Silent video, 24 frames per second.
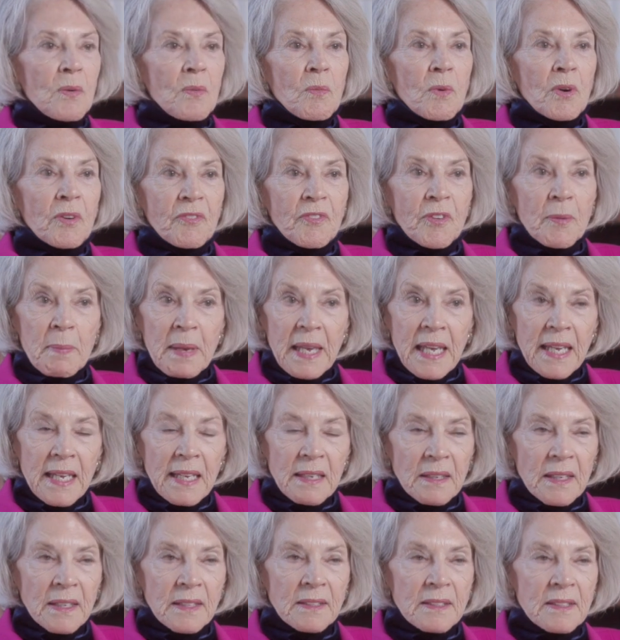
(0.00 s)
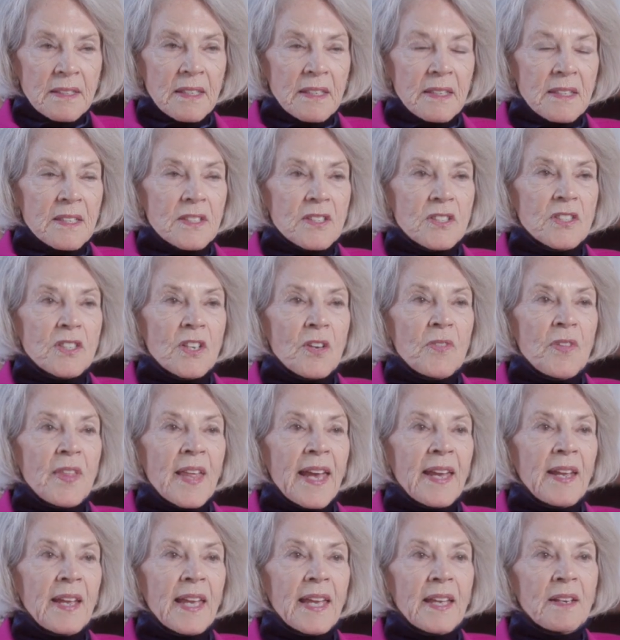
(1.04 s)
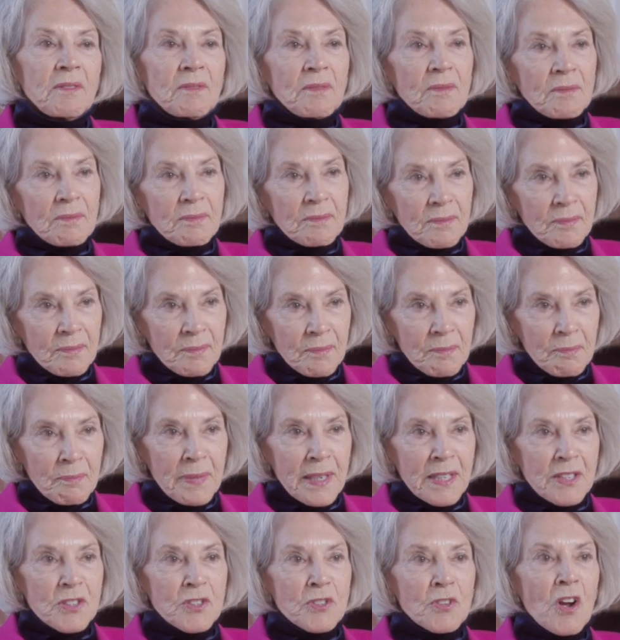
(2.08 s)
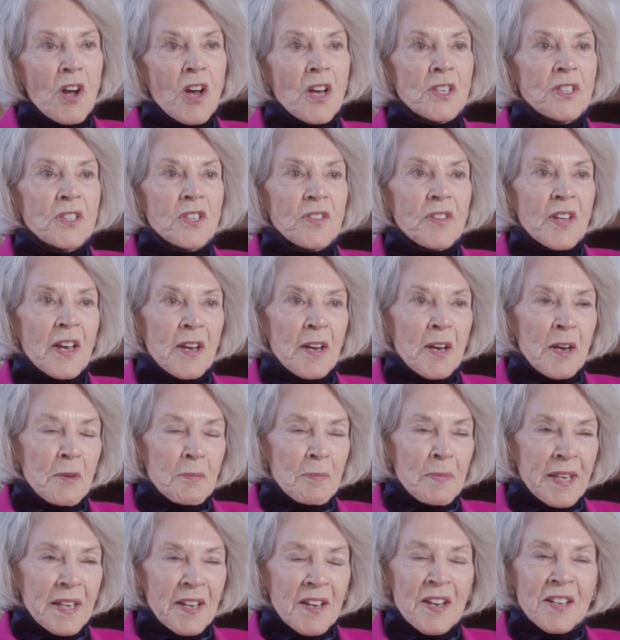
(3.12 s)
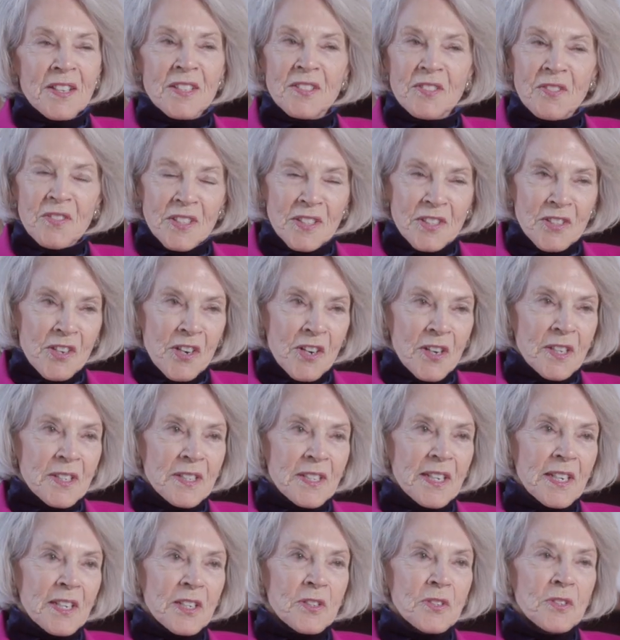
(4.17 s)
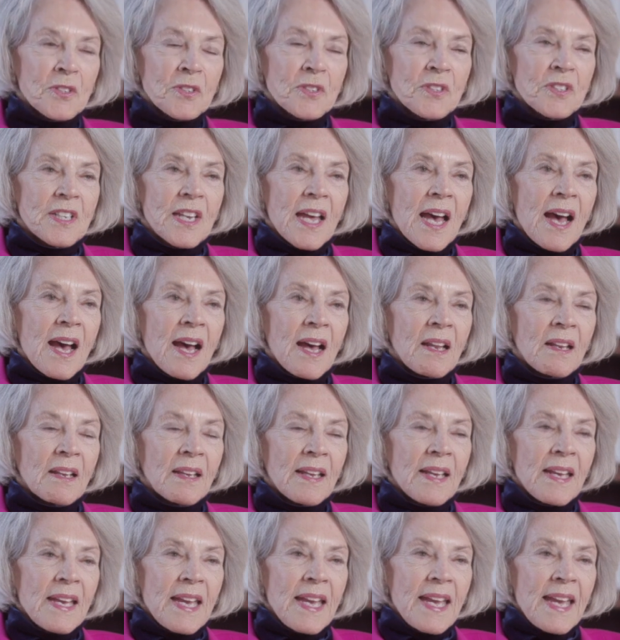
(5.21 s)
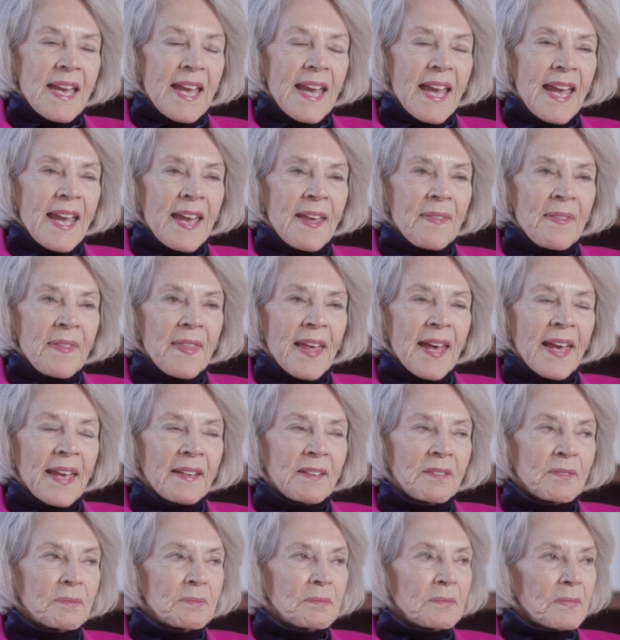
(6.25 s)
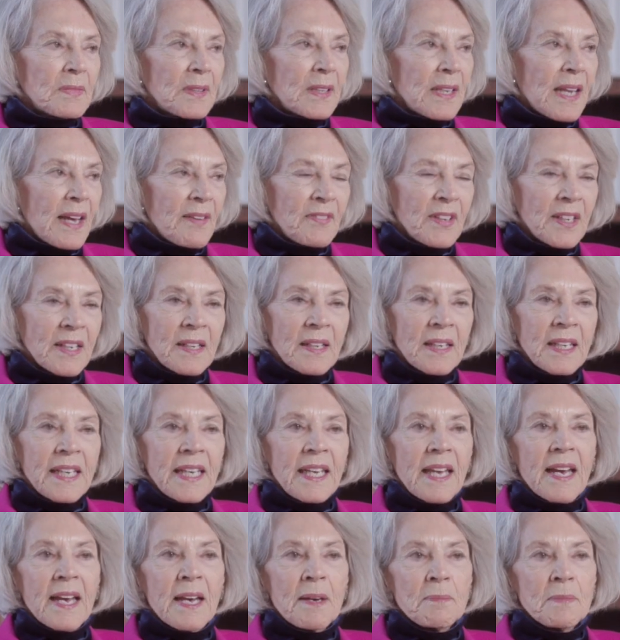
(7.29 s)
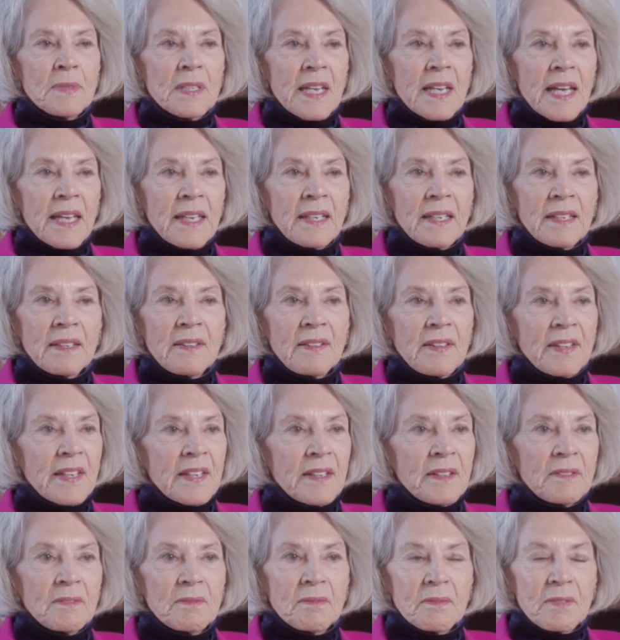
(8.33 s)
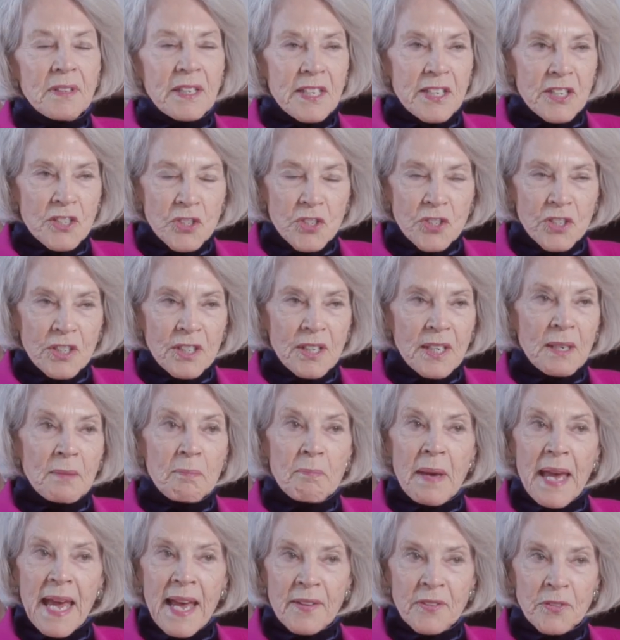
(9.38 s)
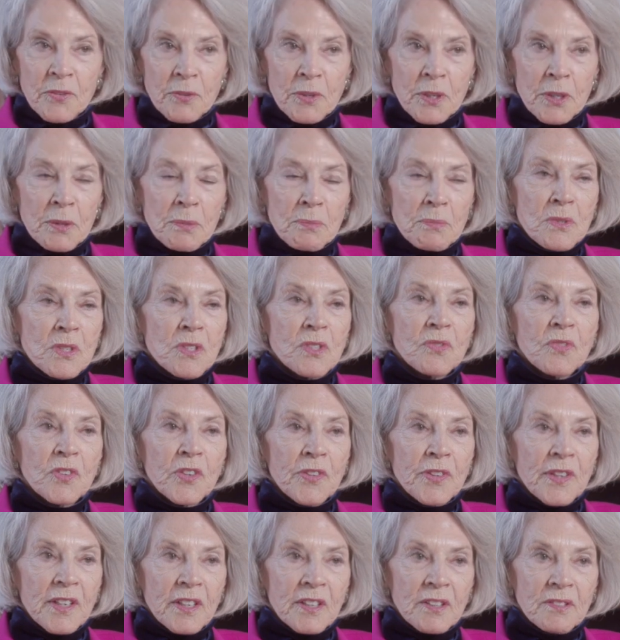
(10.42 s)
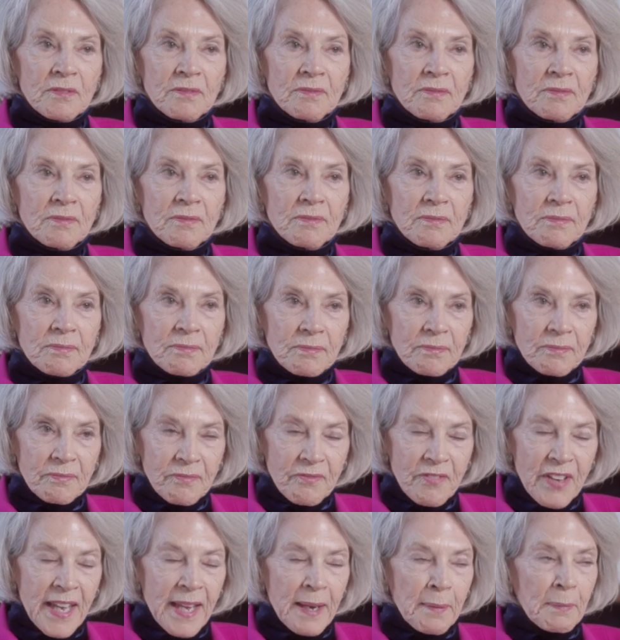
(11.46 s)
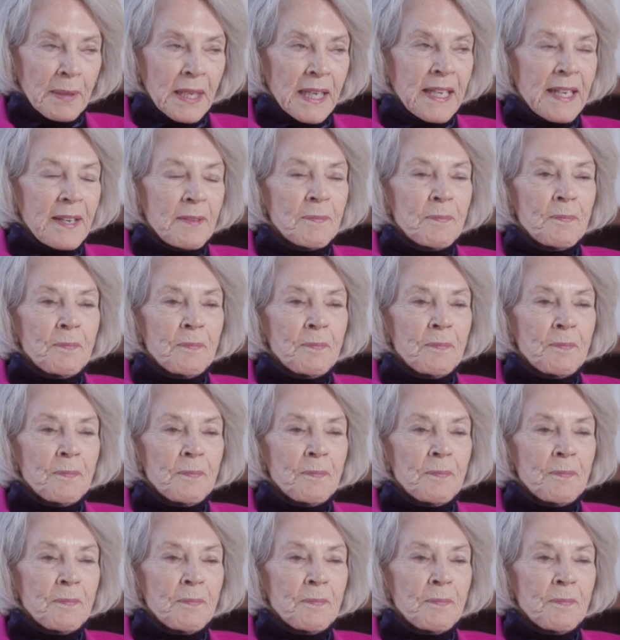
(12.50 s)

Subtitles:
were from England, so they had been drawn to the home because of its architectural style, and they lovingly updated the kitchen and bathrooms for their family.